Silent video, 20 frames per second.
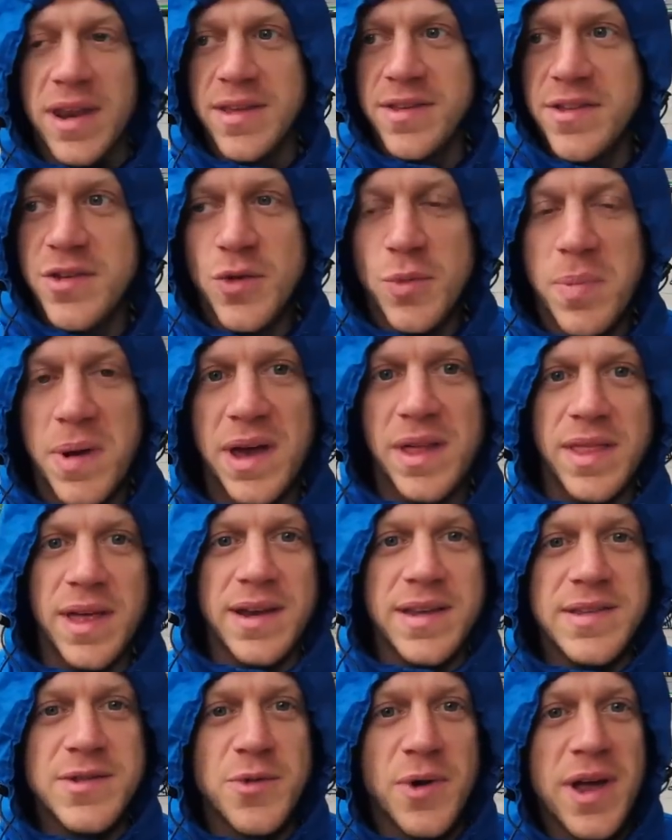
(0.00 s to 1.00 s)
It's too bad that
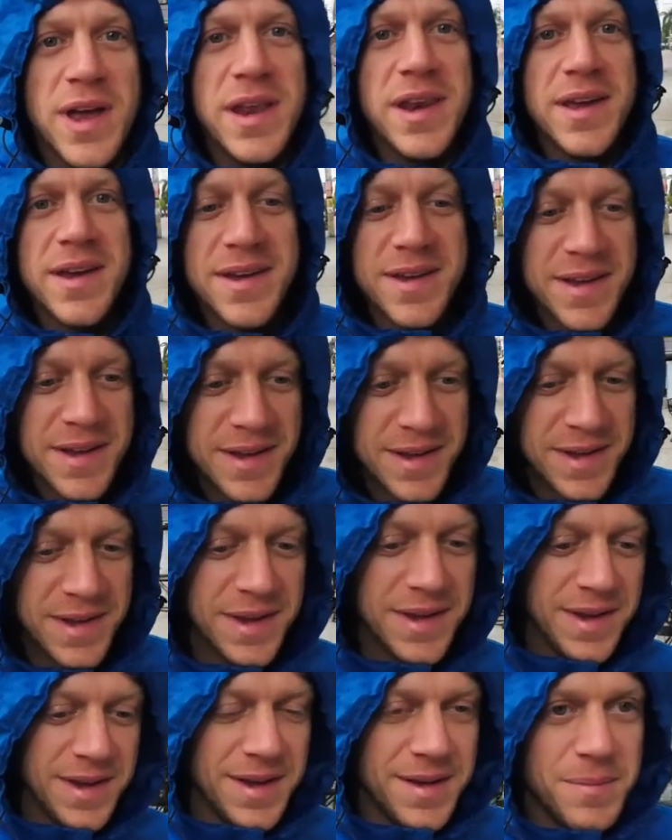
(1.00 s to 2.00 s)
it's raining,
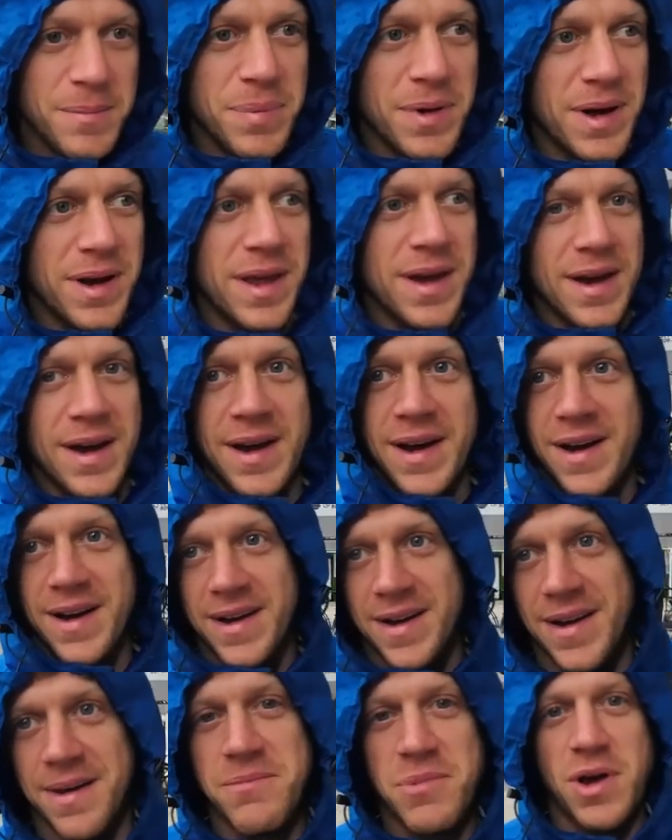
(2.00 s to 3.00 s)
but
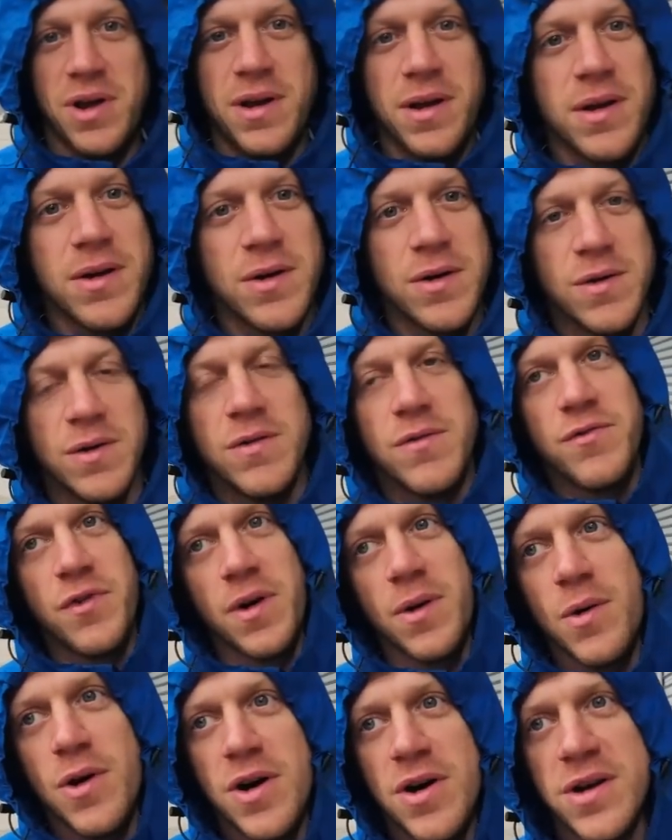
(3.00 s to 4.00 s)
uh, I'm gonna go for
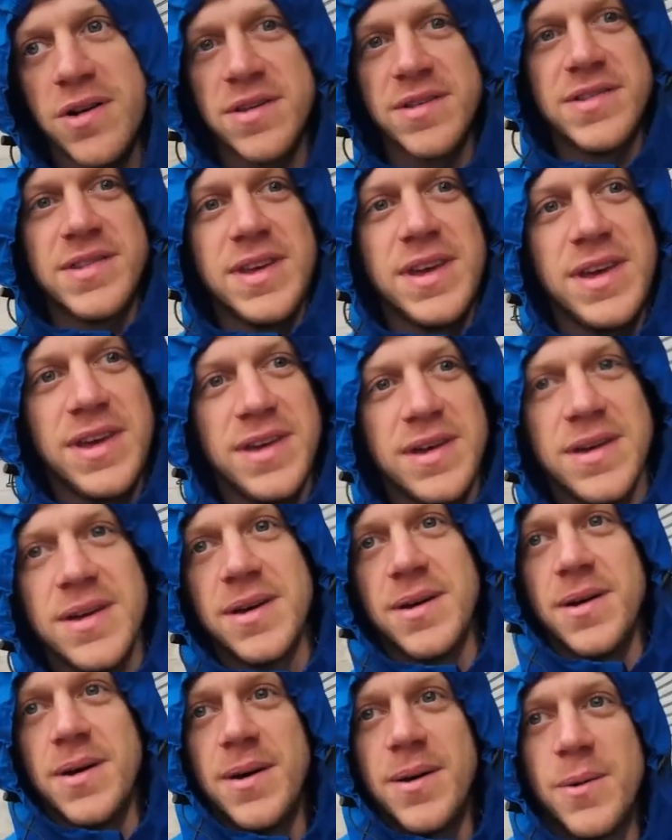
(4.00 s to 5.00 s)
a walk and see
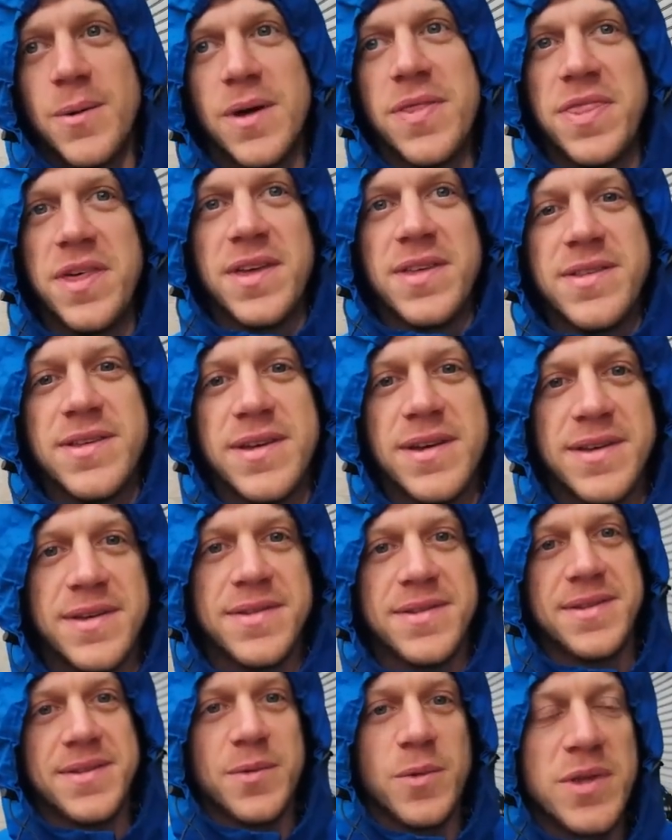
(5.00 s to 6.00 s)
what this
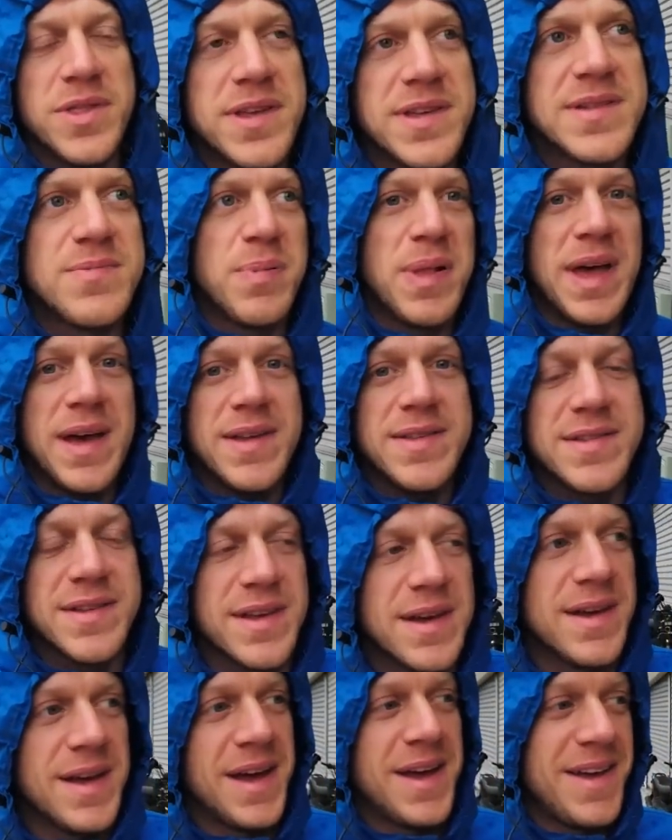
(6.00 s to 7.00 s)
is, what this place
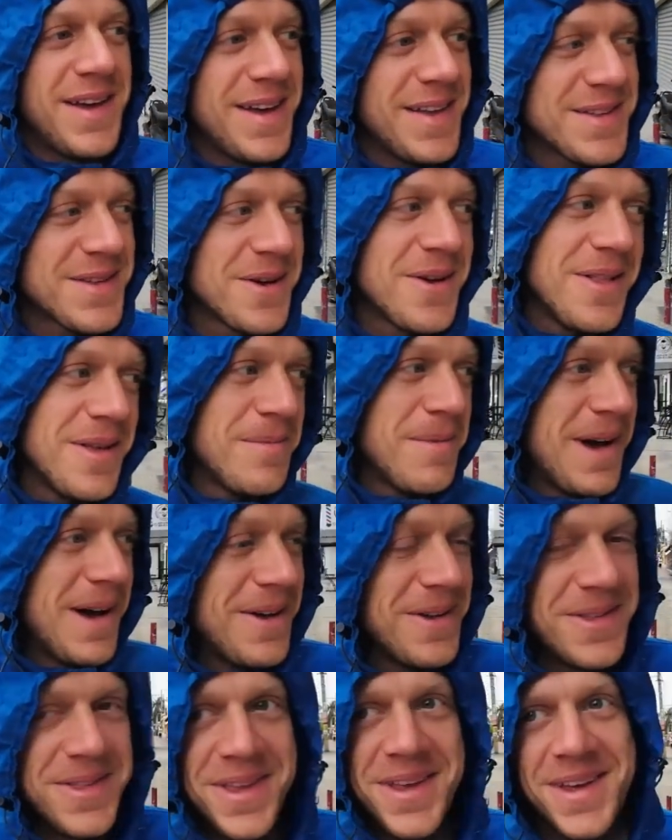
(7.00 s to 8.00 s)
is all
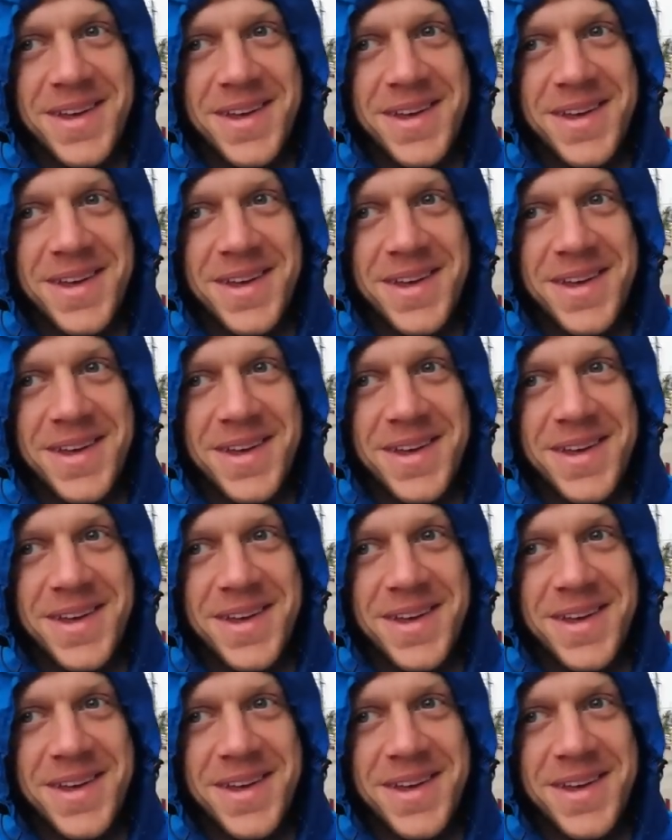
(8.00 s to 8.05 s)
about.